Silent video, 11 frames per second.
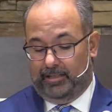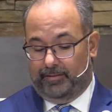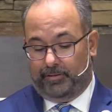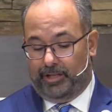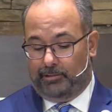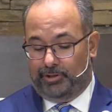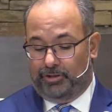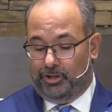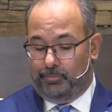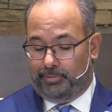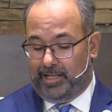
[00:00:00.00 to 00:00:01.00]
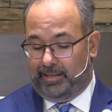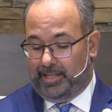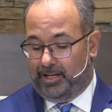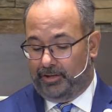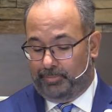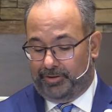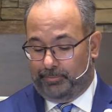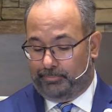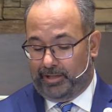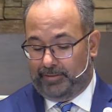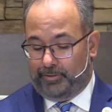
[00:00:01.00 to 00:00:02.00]
for there was no bread there but the
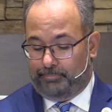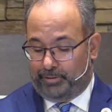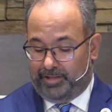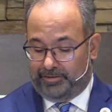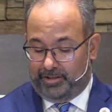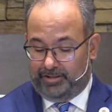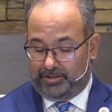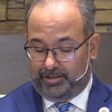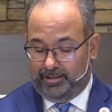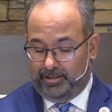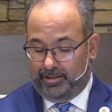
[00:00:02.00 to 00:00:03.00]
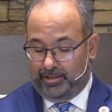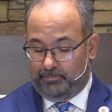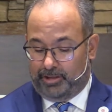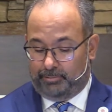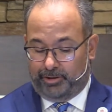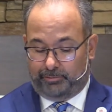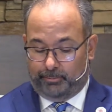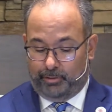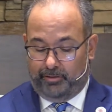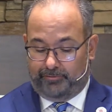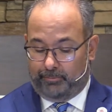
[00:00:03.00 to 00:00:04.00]
bread of the presence, which was
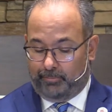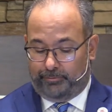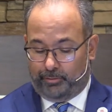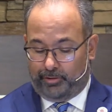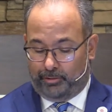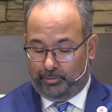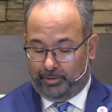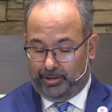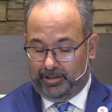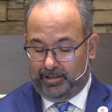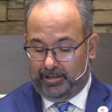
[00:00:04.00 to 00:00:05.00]
removed from before the Lord,